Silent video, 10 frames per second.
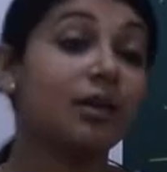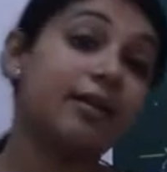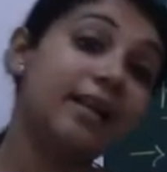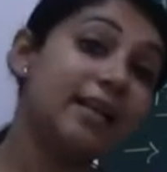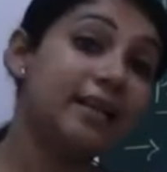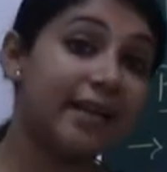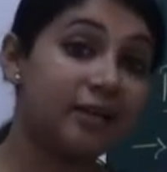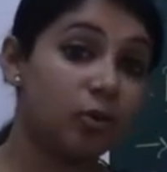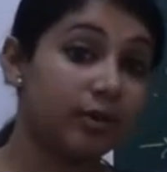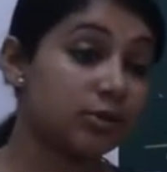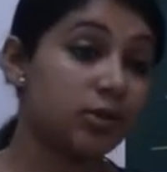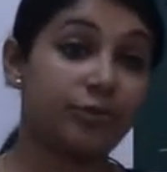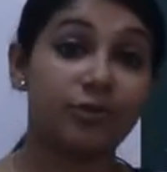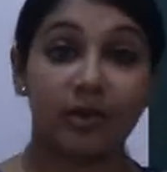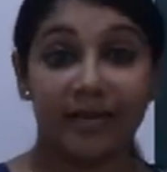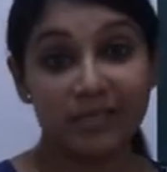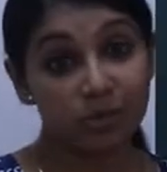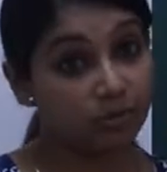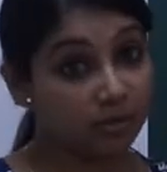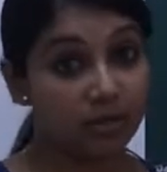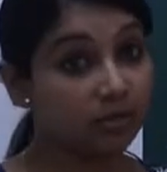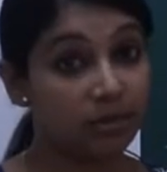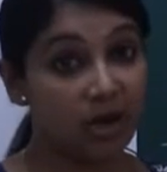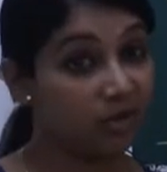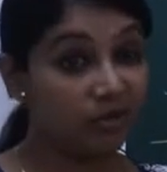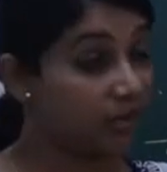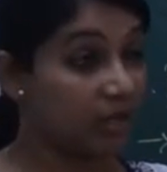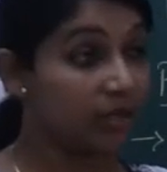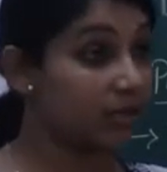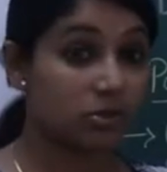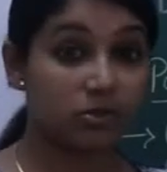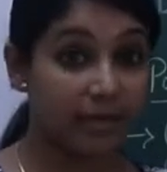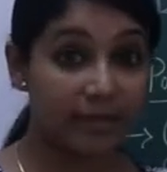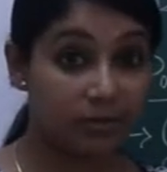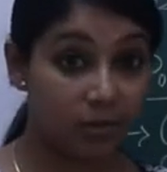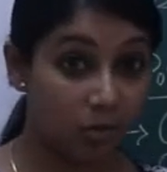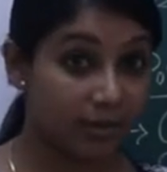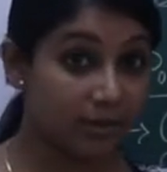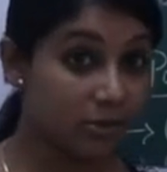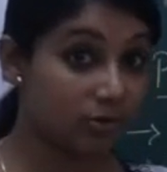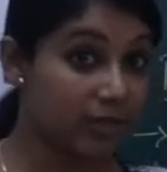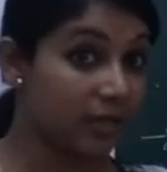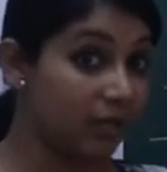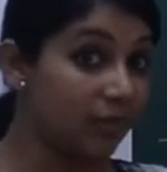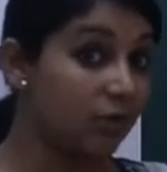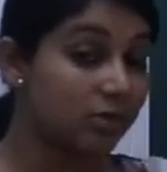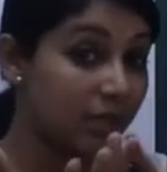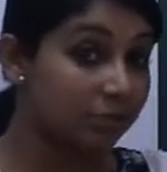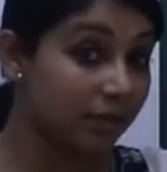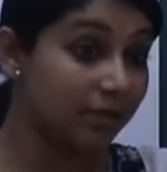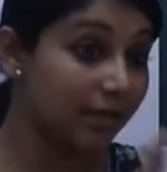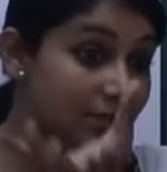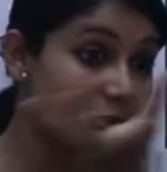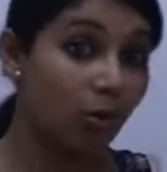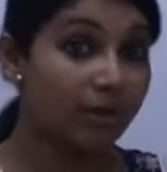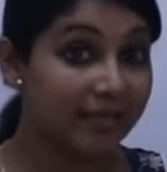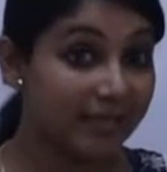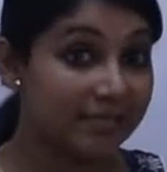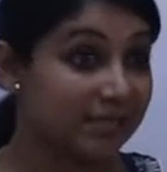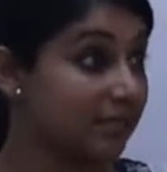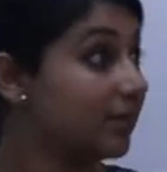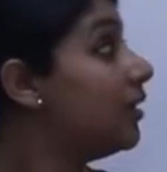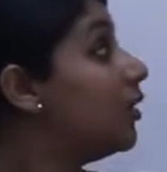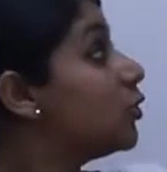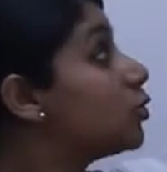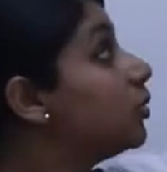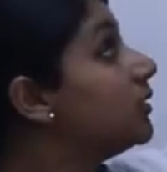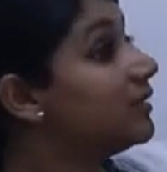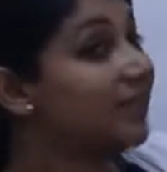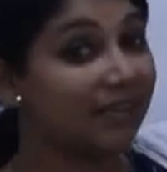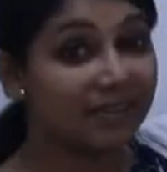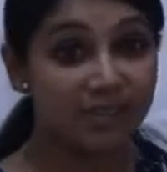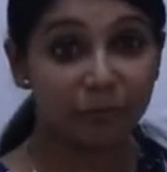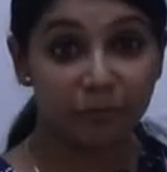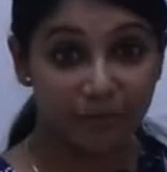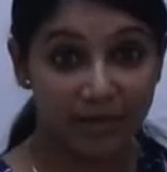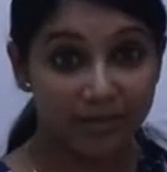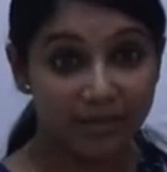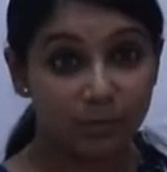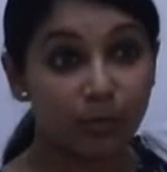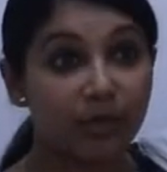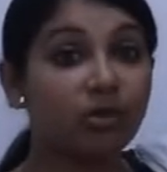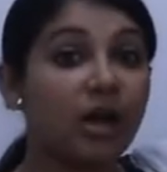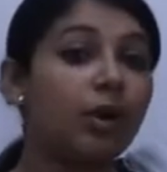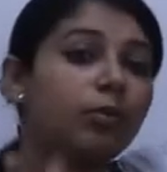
really grate coconut. So if you are into cooking, you know how difficult it is to grate coconut. So they are giving you something that is already instant. So that is a phase where you come up